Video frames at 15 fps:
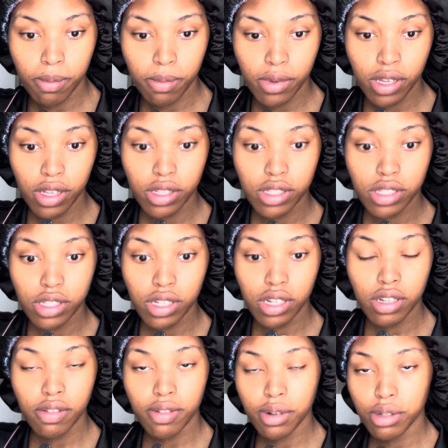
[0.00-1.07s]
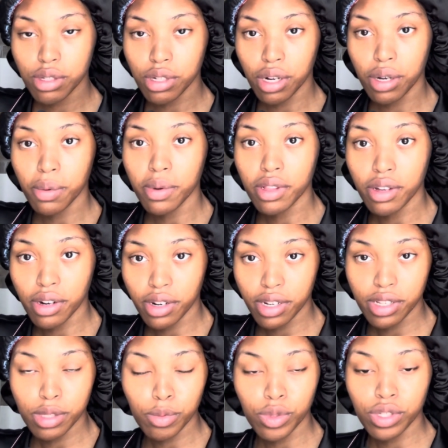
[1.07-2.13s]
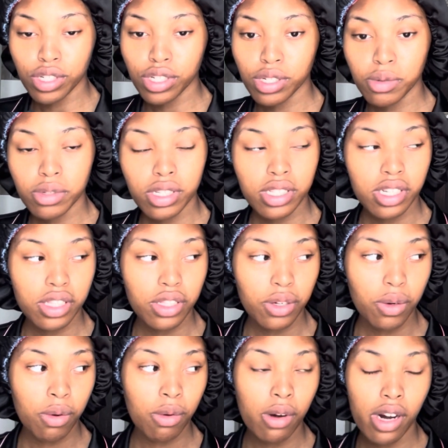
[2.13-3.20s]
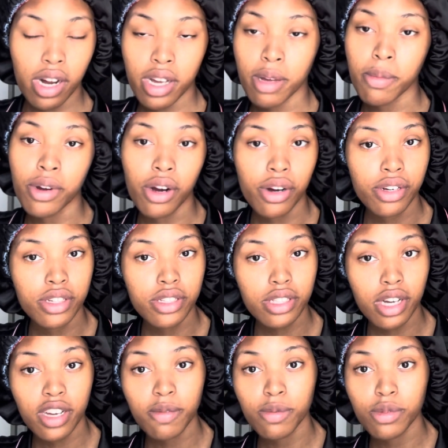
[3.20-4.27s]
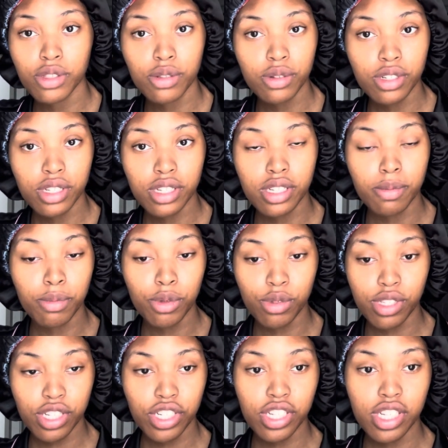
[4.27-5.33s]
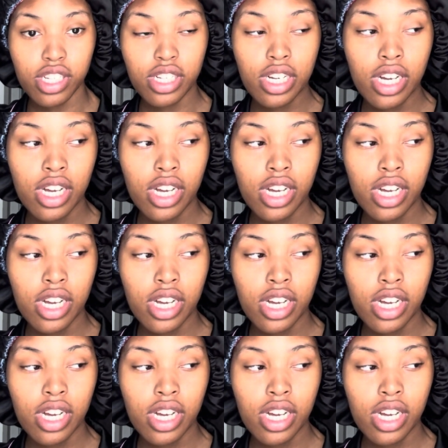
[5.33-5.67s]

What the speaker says: It's gonna first start with artists, musicians, because at the core I am an artist. I am a musician.